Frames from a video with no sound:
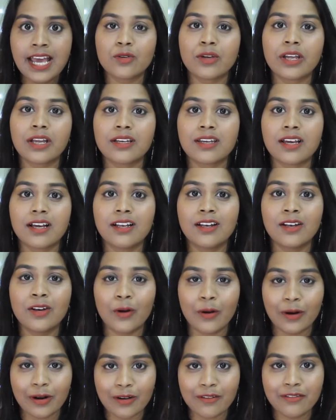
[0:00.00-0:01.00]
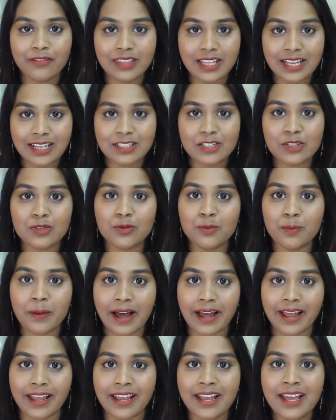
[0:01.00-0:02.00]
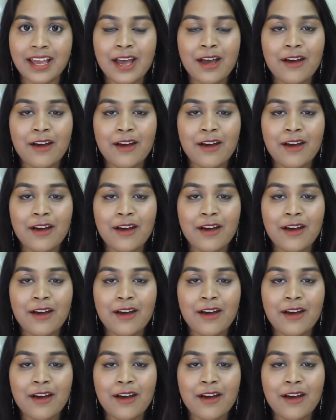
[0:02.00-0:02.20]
You get a lot of things to buy